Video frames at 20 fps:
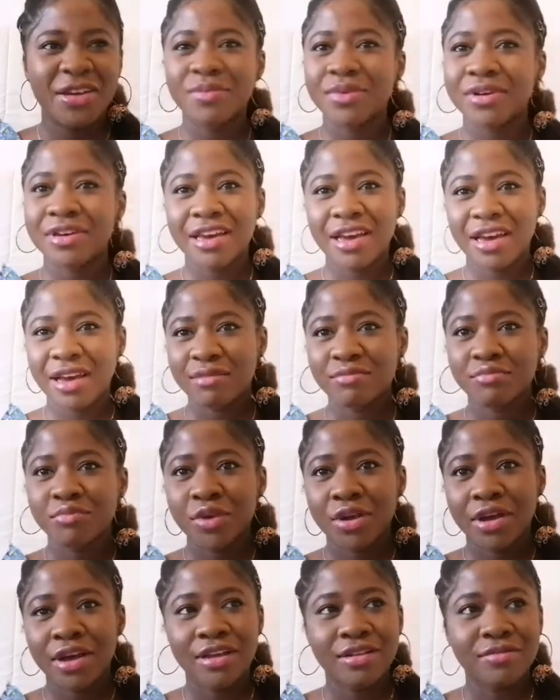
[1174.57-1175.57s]
But yeah,
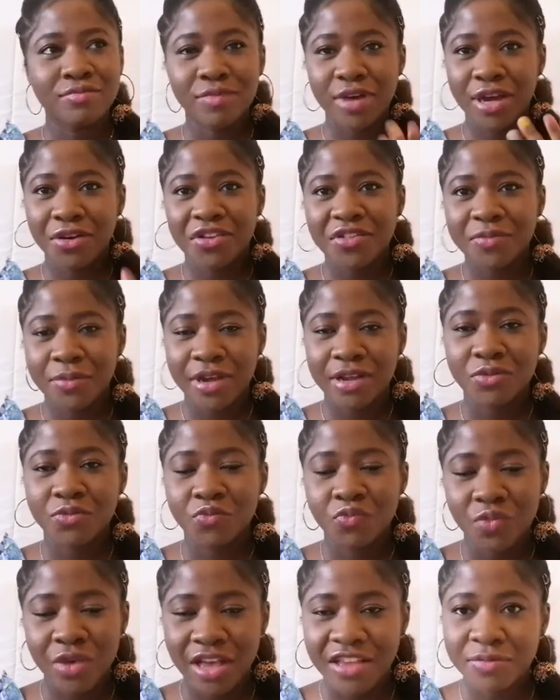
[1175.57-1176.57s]
and my husband
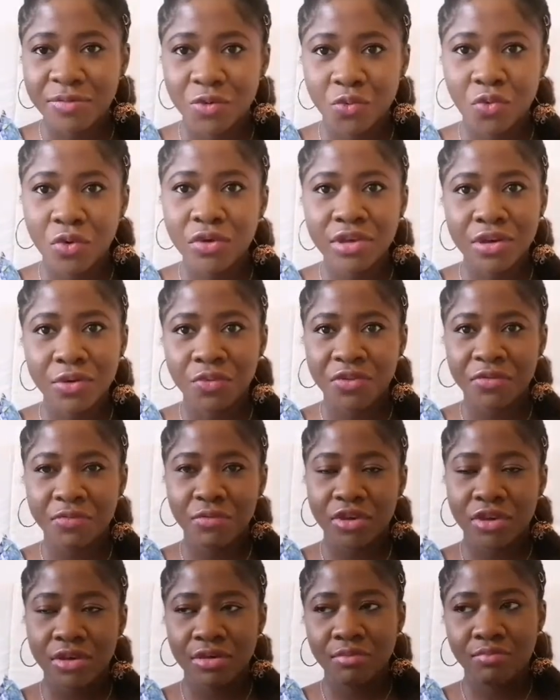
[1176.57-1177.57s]
has been walking with
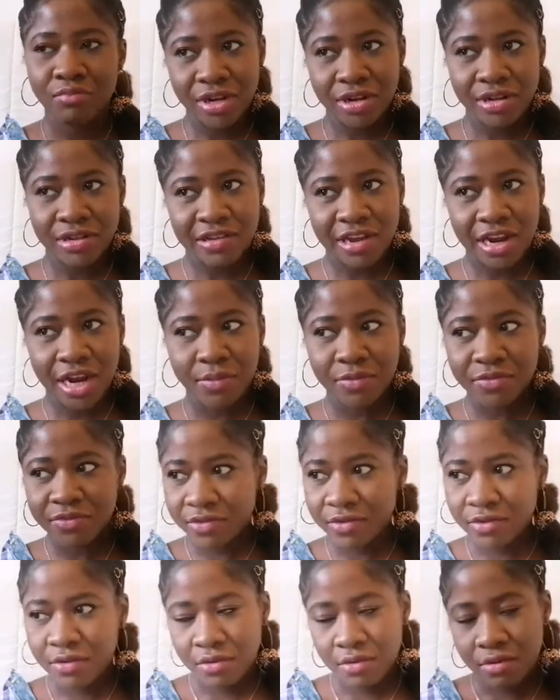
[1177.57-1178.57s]
me many
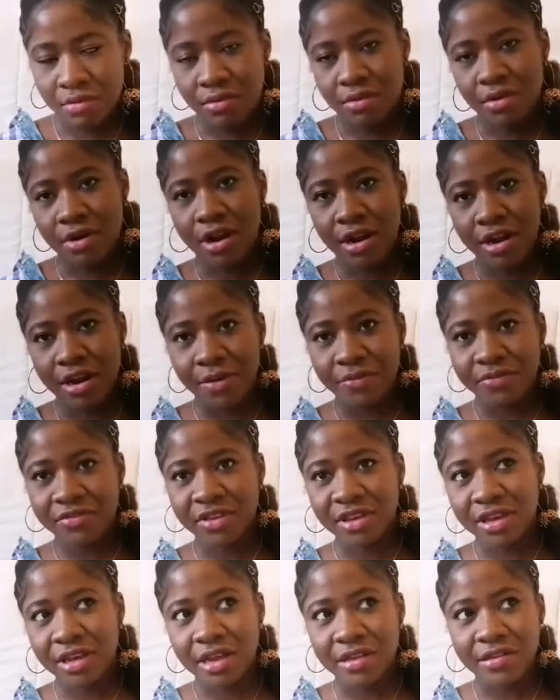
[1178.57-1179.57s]
times, and I've
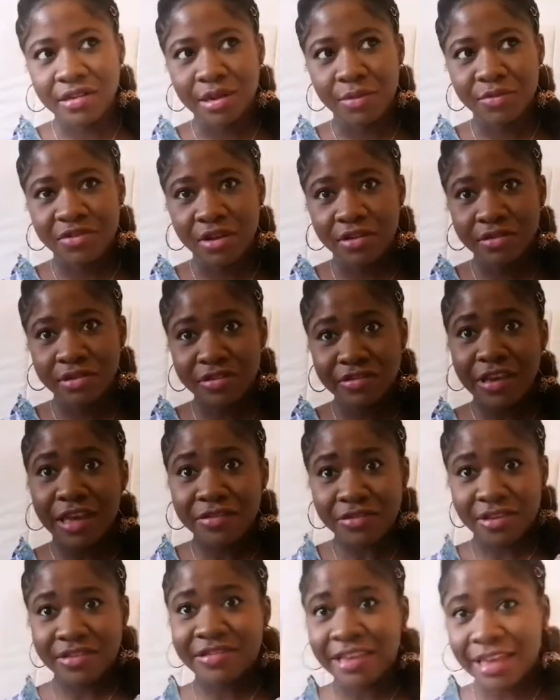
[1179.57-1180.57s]
seen cats and I'm shouting,
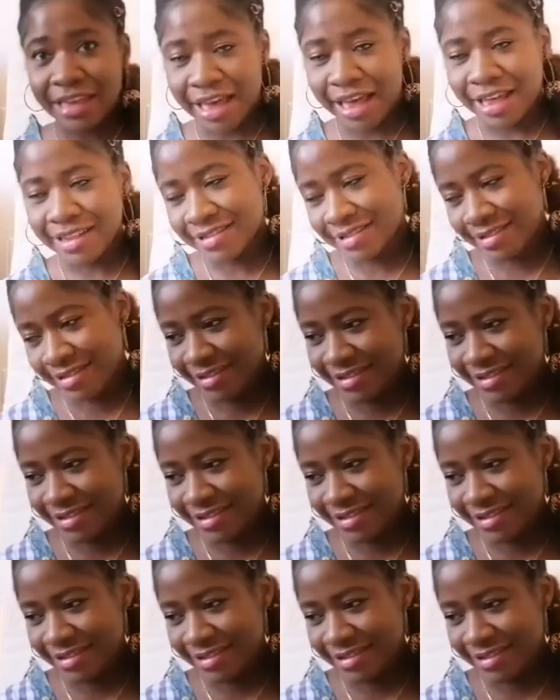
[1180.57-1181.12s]
Jesus, see cat!